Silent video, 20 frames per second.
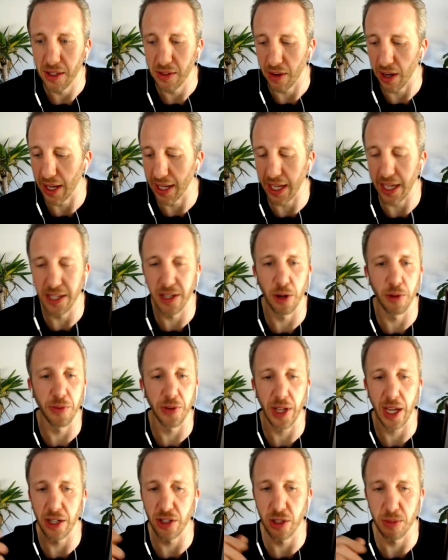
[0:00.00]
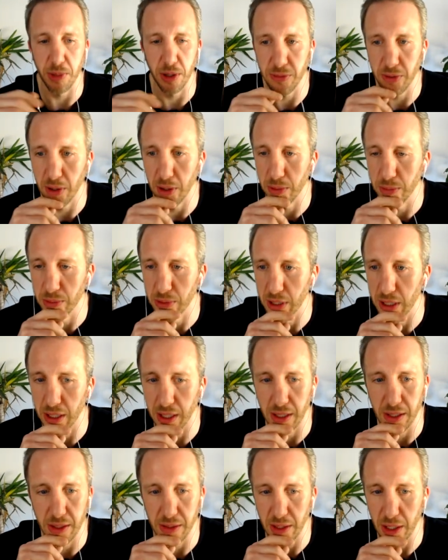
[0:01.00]
I get a notification on my phone
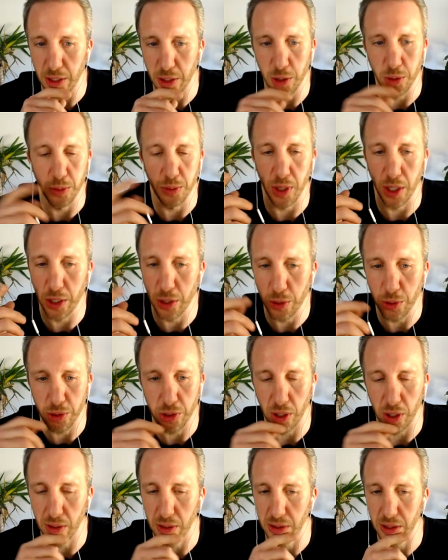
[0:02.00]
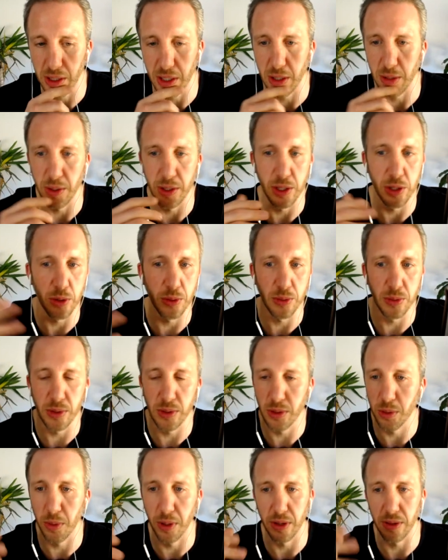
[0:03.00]
that a new a new show, you know, a new
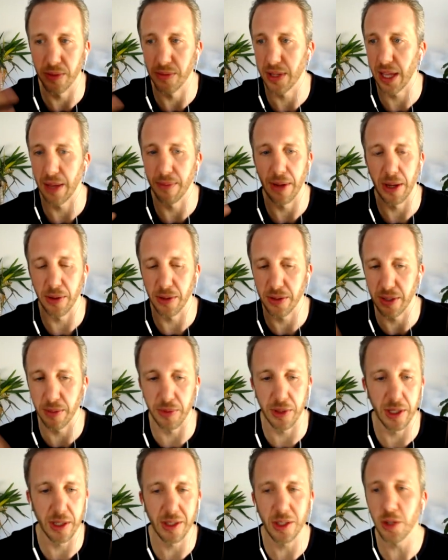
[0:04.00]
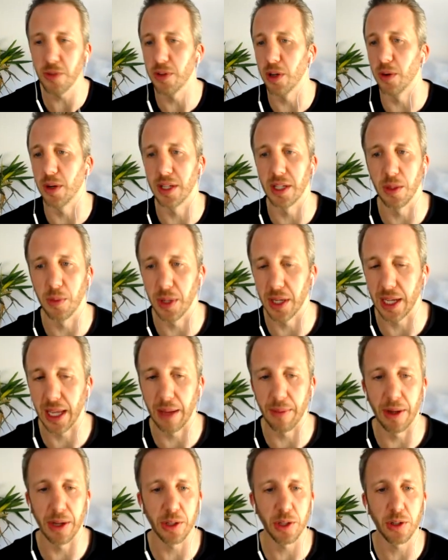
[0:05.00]
new one of them came out or something. You have no idea when it
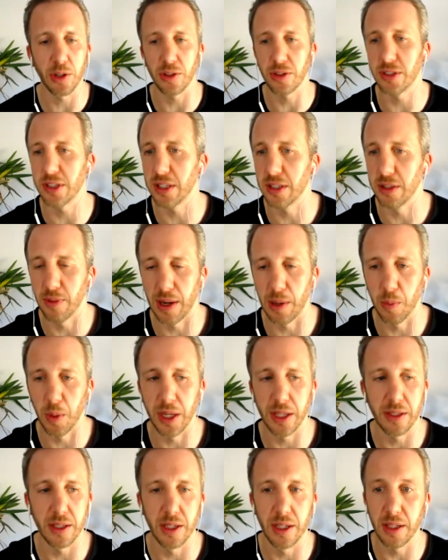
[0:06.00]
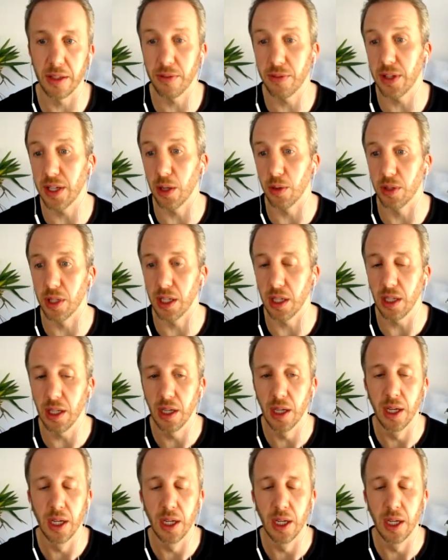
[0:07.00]
came out. You're not sitting around waiting. It's VOD.